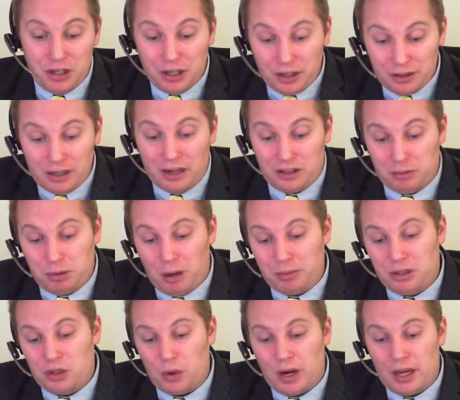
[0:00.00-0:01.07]
Dear National
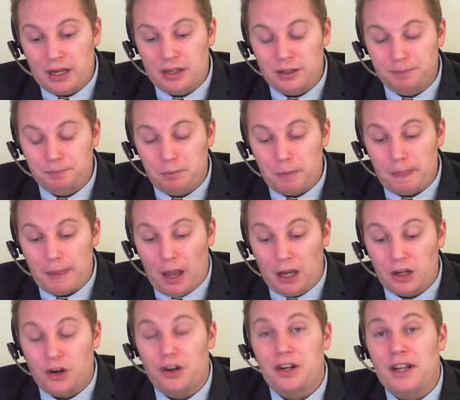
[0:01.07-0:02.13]
Property Trade,
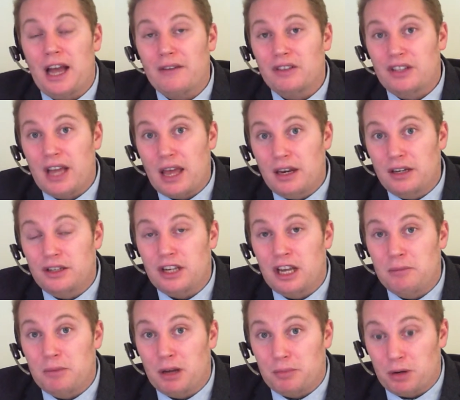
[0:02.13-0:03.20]
I currently have a tenant
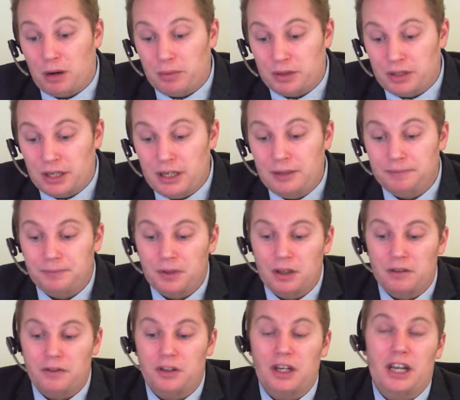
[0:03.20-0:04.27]
in my property
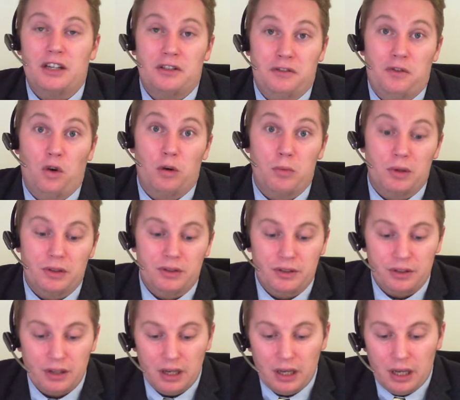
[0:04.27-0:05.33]
for the next 4
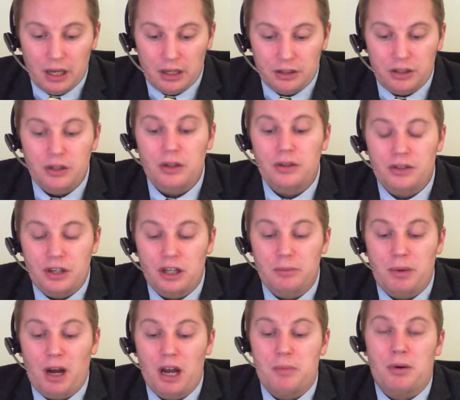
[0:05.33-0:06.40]
months. Do you still
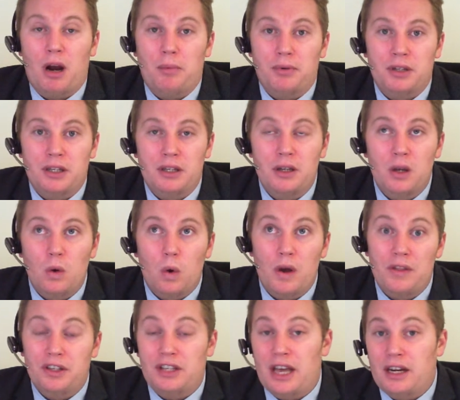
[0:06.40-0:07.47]
buy a property
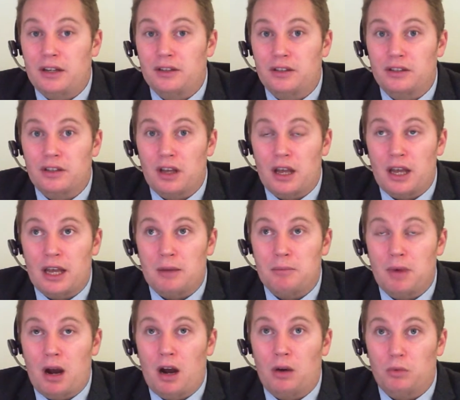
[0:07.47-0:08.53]
when the tenants
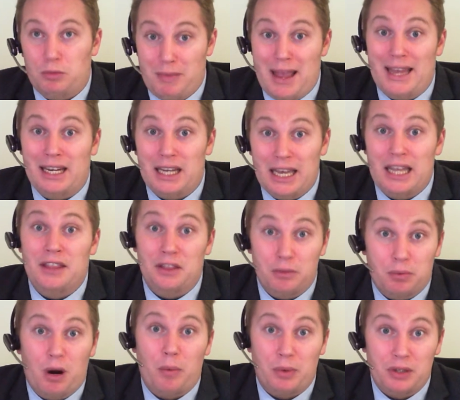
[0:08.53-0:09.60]
remain in the
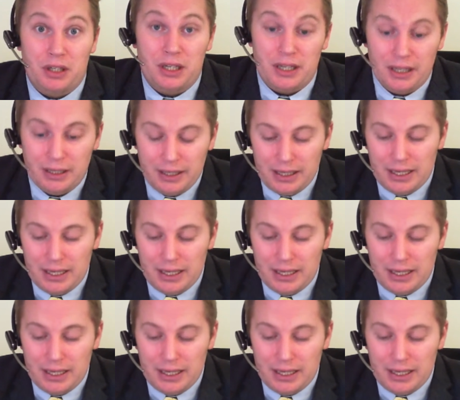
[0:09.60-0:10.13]
property?